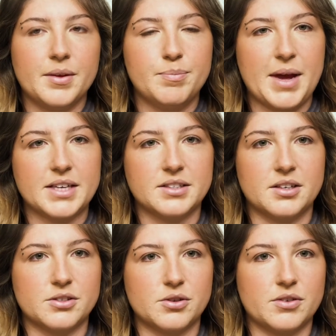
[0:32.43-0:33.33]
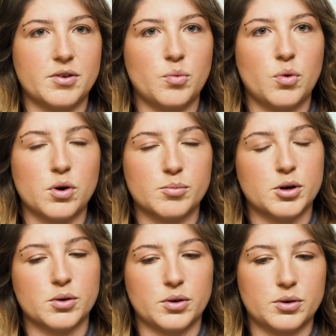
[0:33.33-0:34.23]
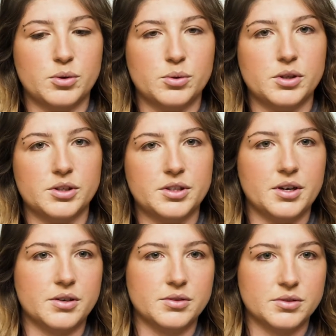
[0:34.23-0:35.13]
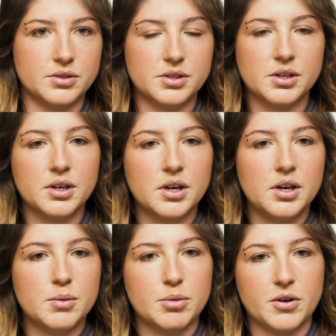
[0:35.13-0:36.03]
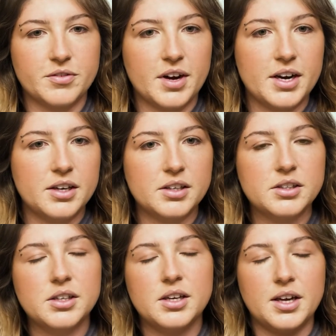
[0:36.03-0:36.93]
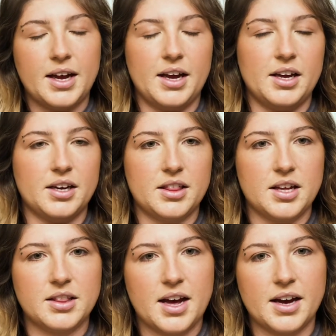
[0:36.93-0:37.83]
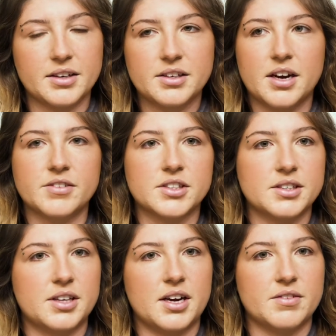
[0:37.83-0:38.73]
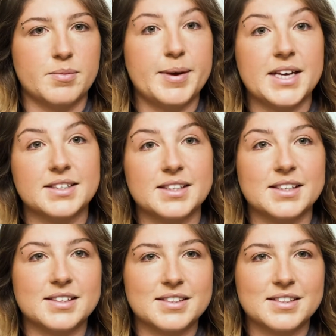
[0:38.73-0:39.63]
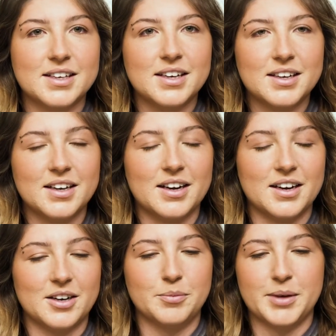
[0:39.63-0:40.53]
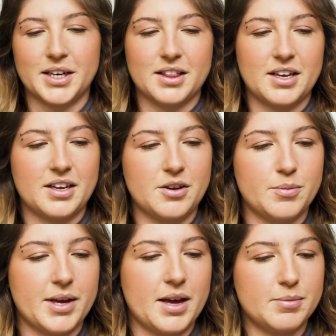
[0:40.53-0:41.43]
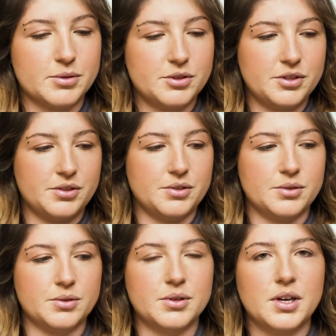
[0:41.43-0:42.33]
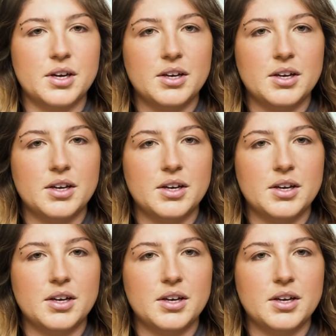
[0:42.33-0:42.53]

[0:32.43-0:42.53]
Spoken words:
based on sort of a warmer or cooler toned profile, and I think that covers a lot of the bases, and I think you'll be able to